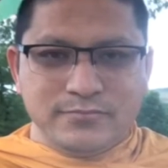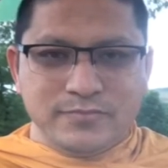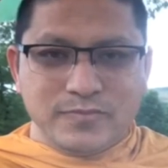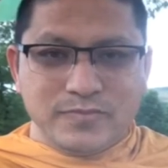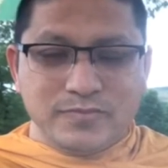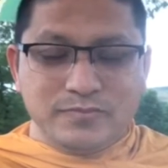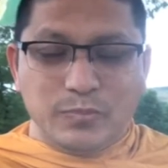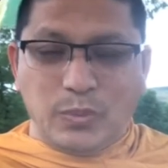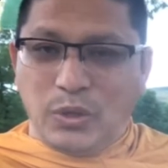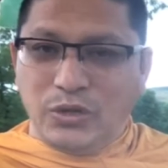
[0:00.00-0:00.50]

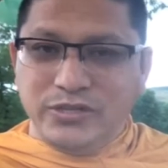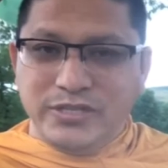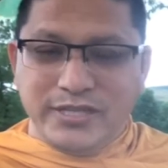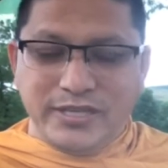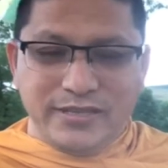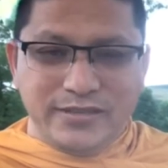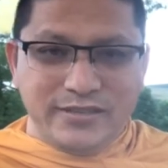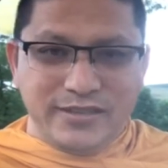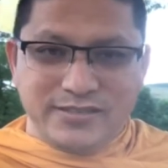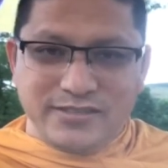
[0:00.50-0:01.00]

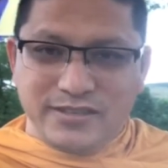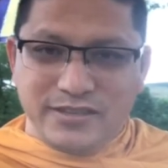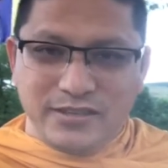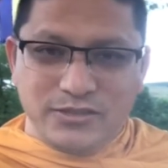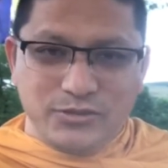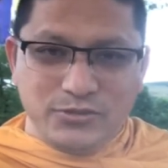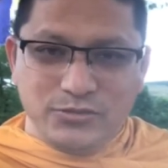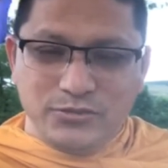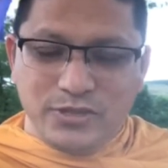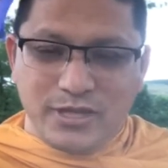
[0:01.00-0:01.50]
Body doesn't
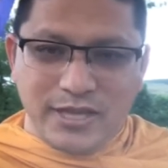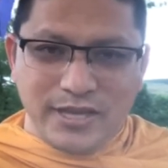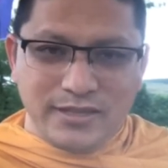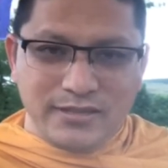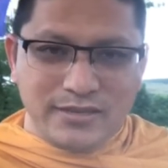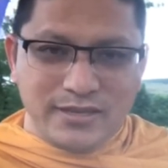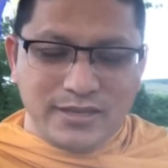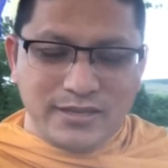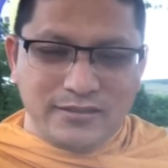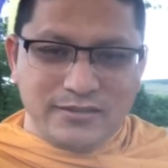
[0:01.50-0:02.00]
do
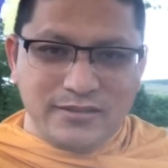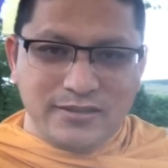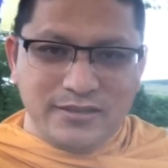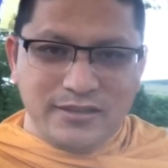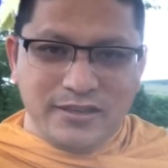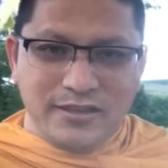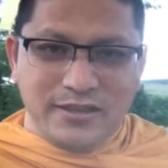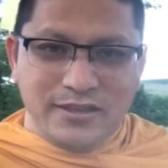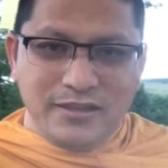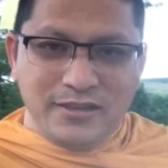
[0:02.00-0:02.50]
like that.
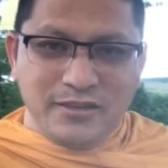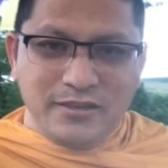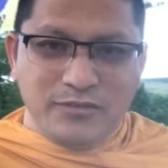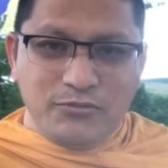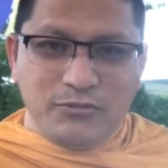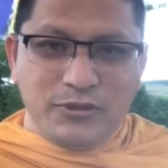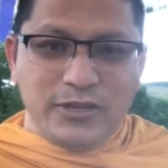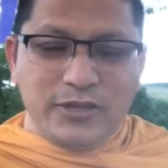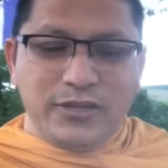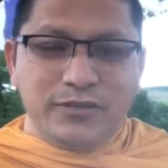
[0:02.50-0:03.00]

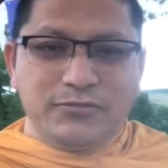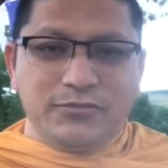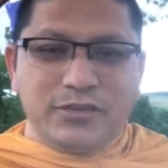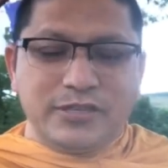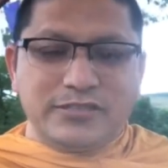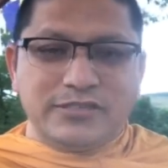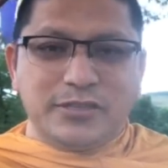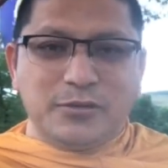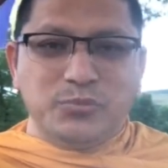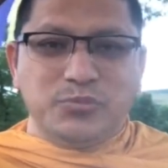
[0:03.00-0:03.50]

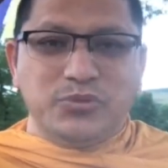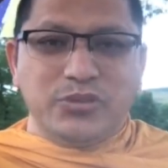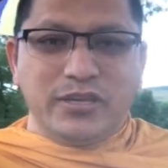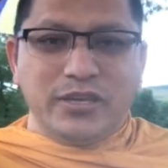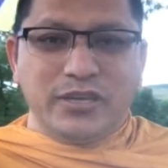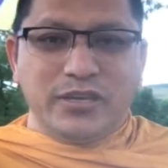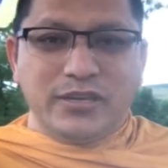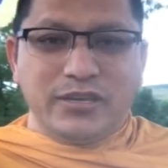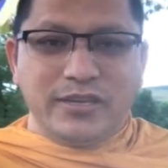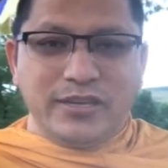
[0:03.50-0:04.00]
Whenever
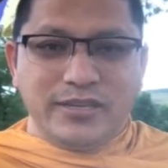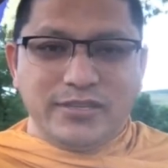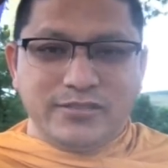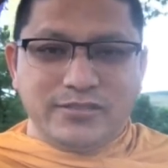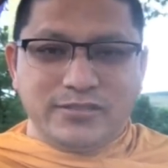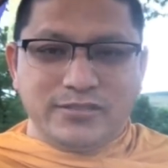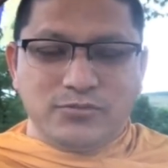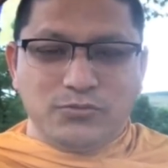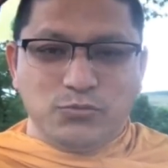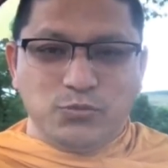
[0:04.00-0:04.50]
something
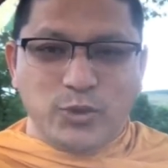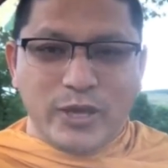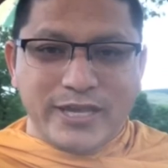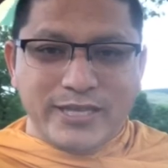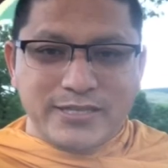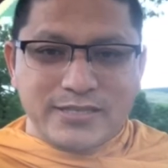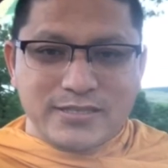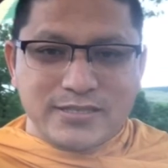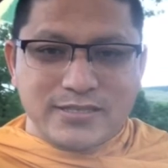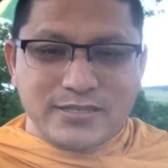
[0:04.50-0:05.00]
is
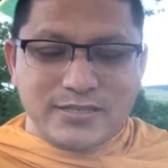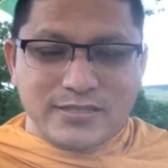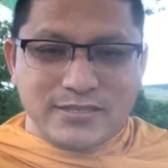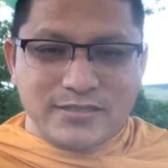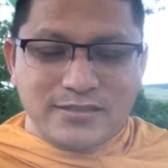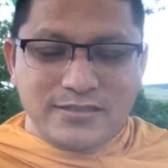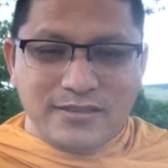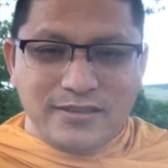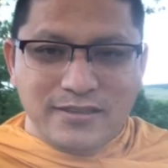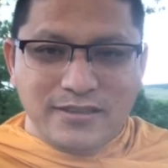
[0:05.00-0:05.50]

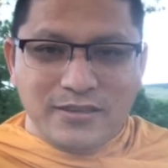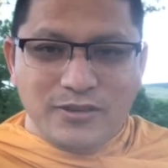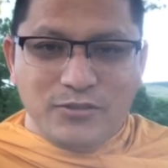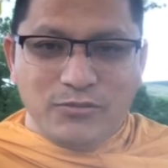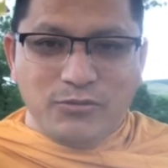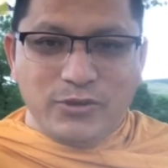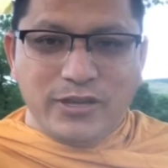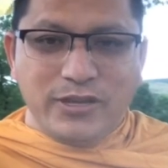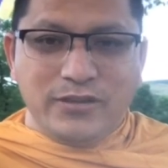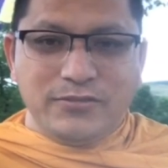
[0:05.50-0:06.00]
wastes,
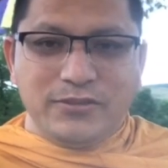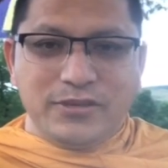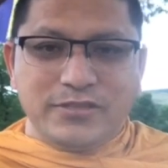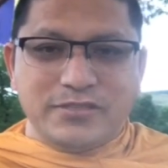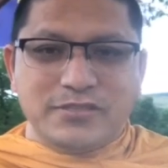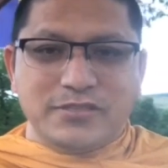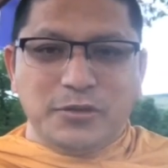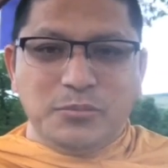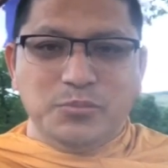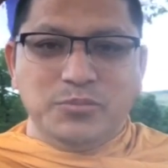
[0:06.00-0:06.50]
whenever
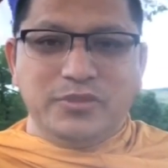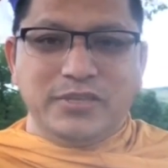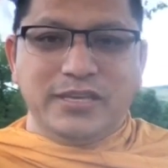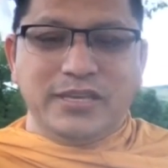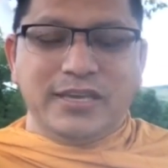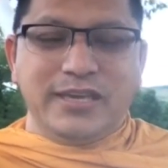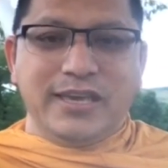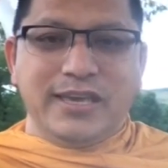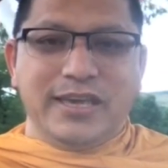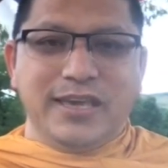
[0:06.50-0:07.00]

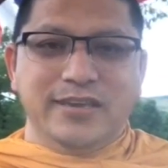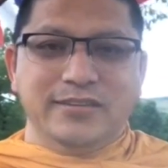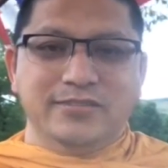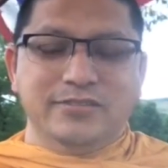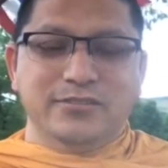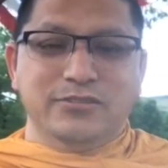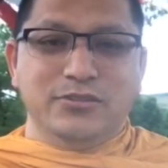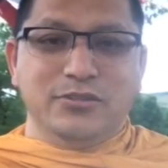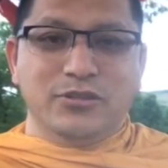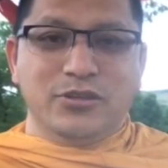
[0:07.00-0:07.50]
something
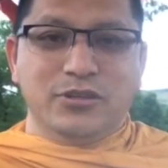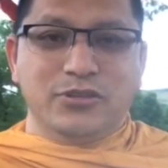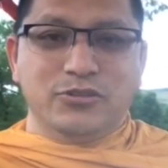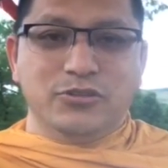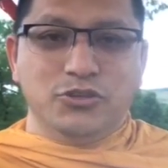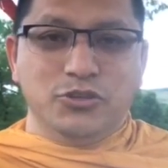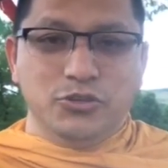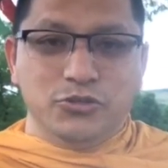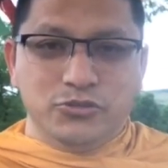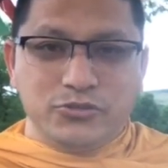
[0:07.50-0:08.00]
is not
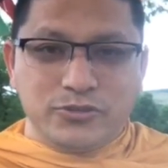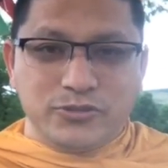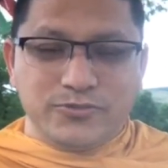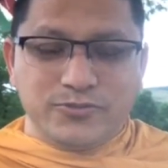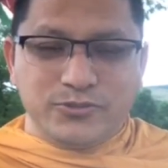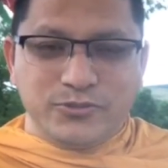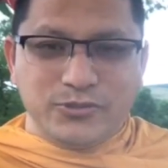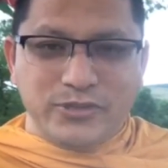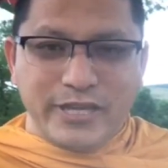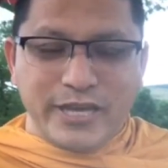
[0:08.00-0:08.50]

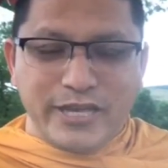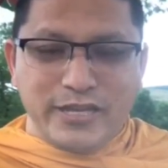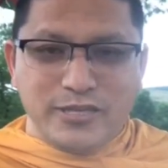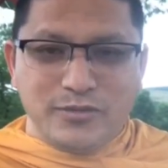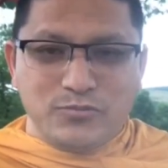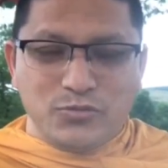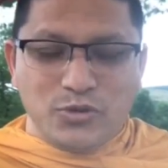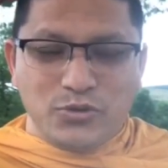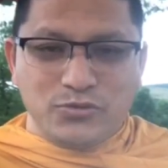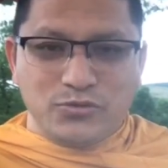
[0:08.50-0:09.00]
useful
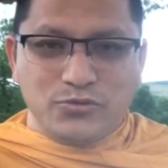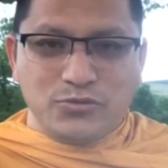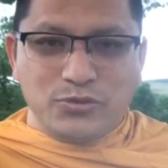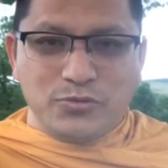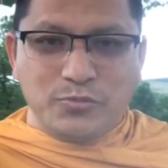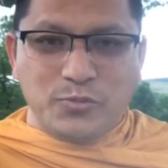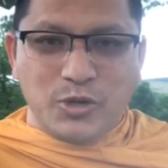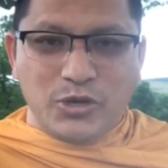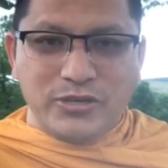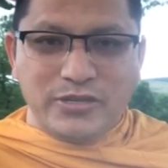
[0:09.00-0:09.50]
anymore to
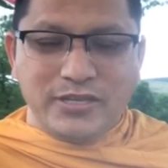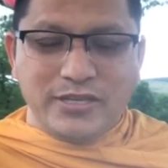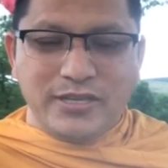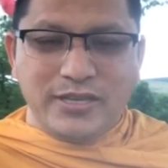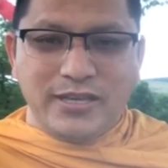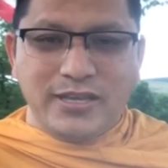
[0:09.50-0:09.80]
the body,